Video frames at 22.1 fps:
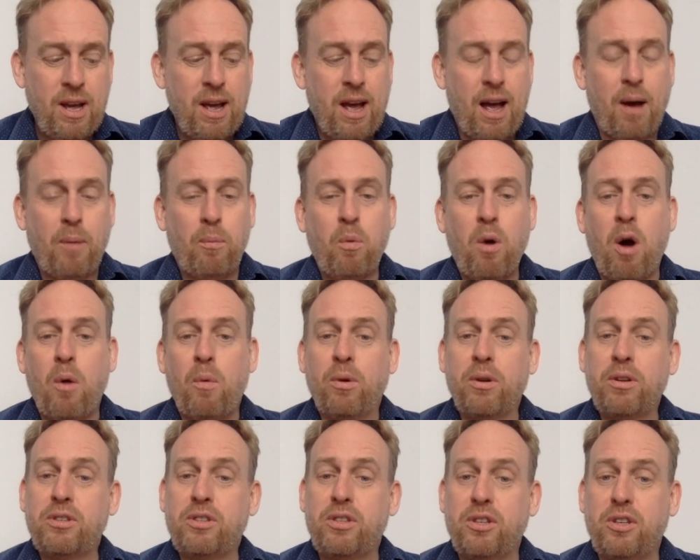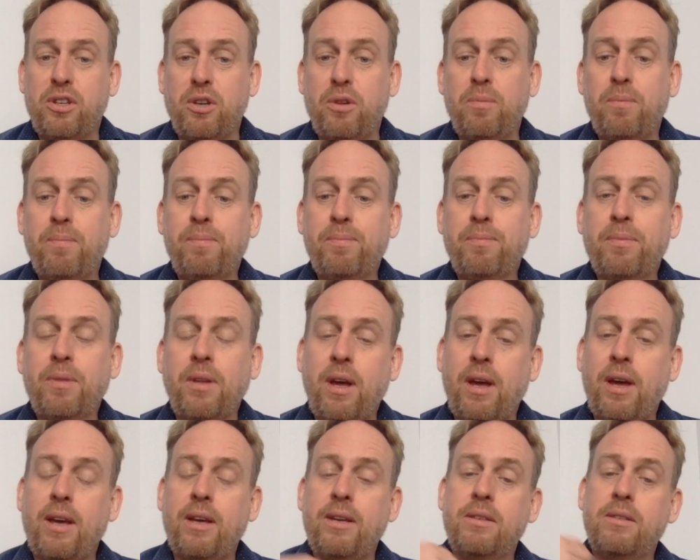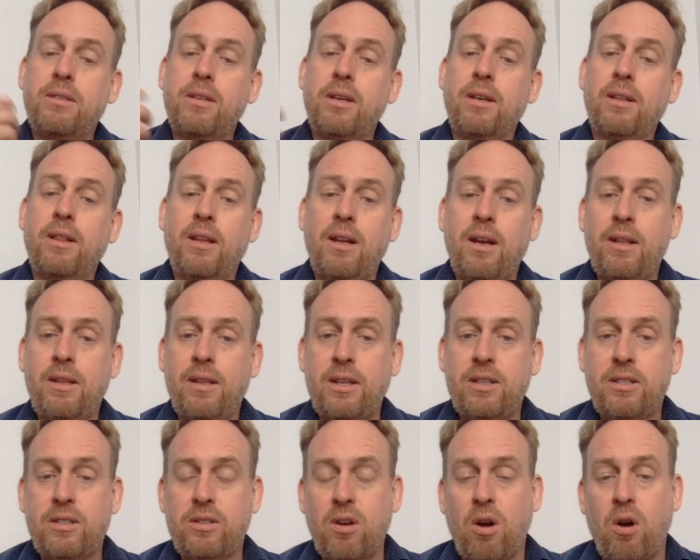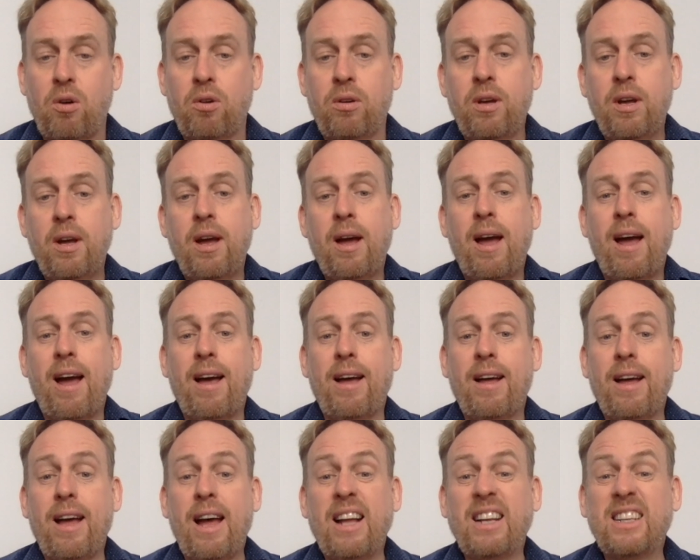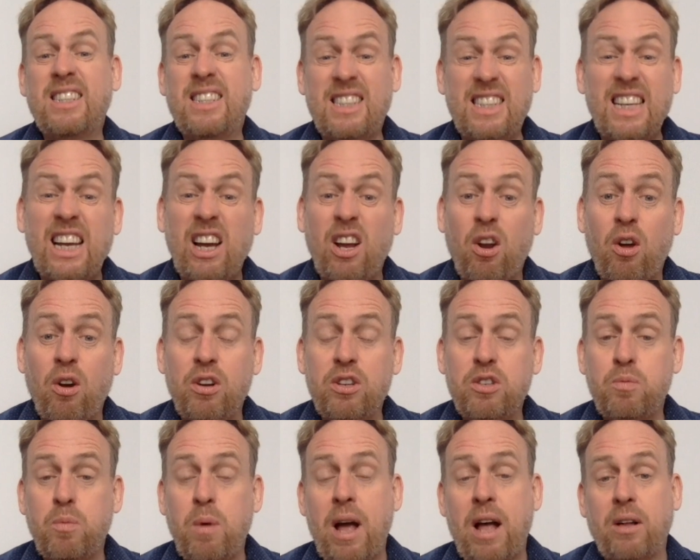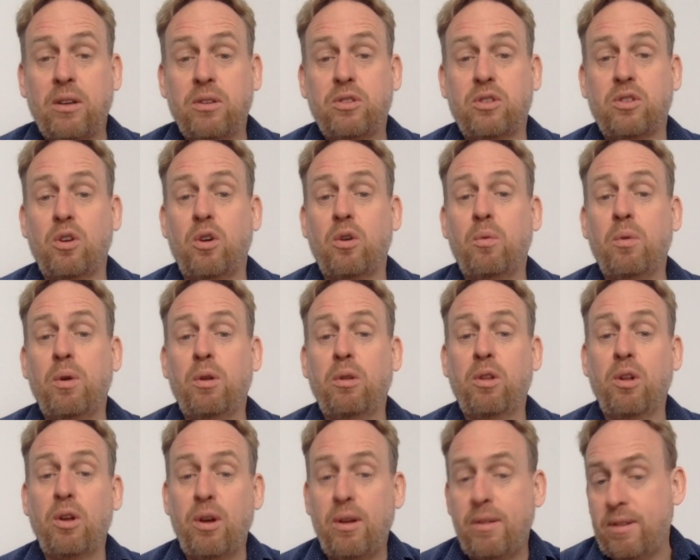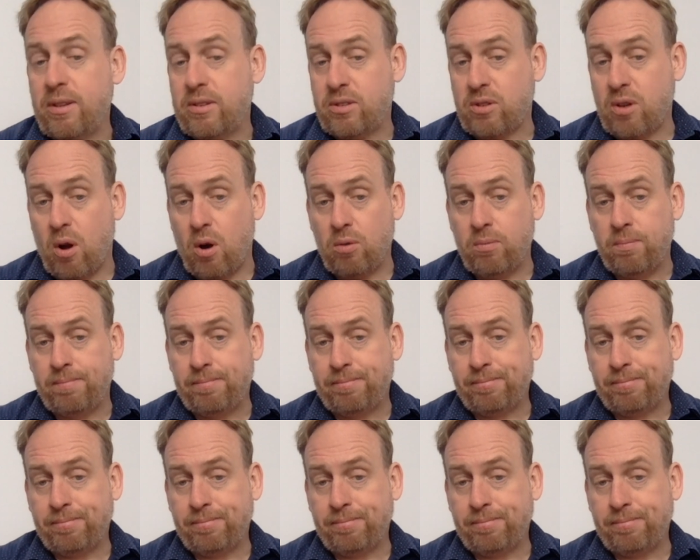And what I want us to do is learn this song and sing along as well. So we'll learn the song,